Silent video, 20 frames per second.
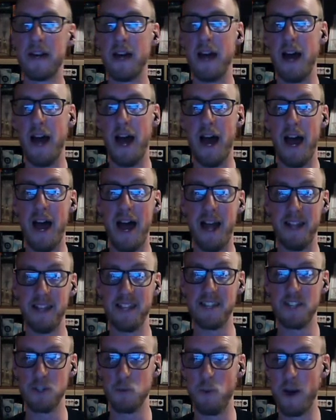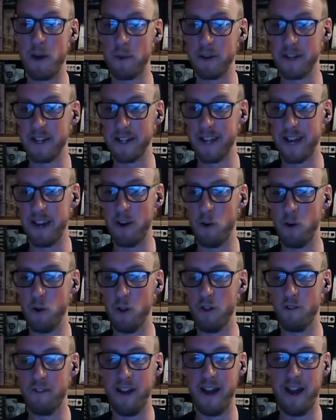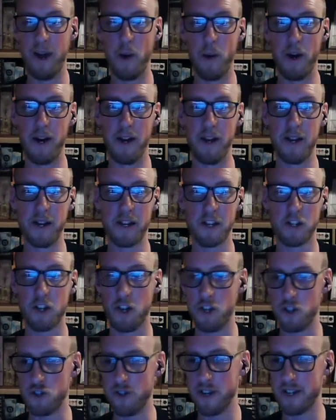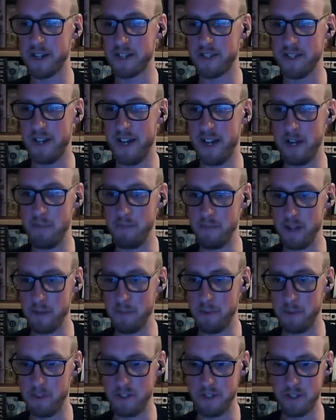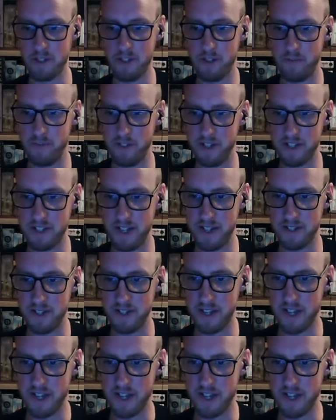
and this is where we're going to get all of our contracts and meeples and stuff in the center.